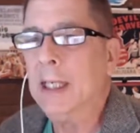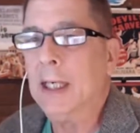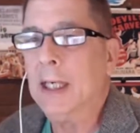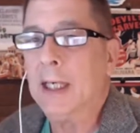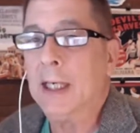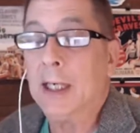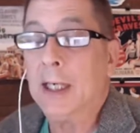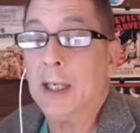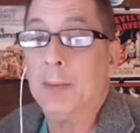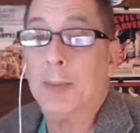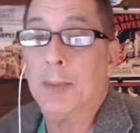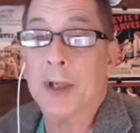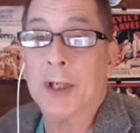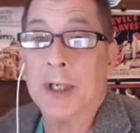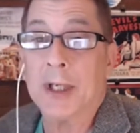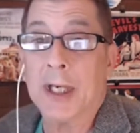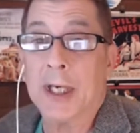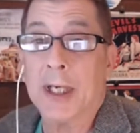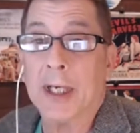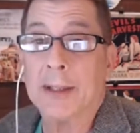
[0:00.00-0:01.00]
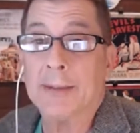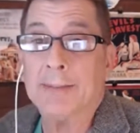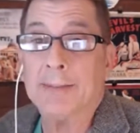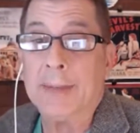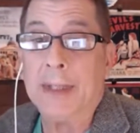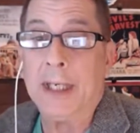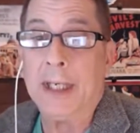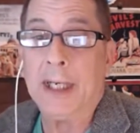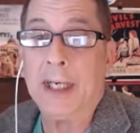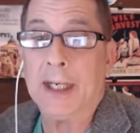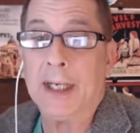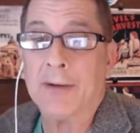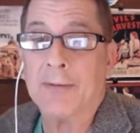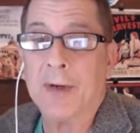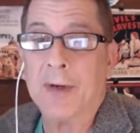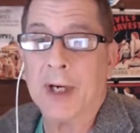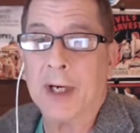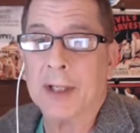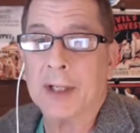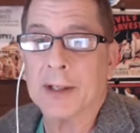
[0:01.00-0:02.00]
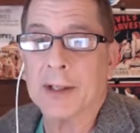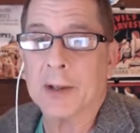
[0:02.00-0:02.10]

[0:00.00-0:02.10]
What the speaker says: But again, I have not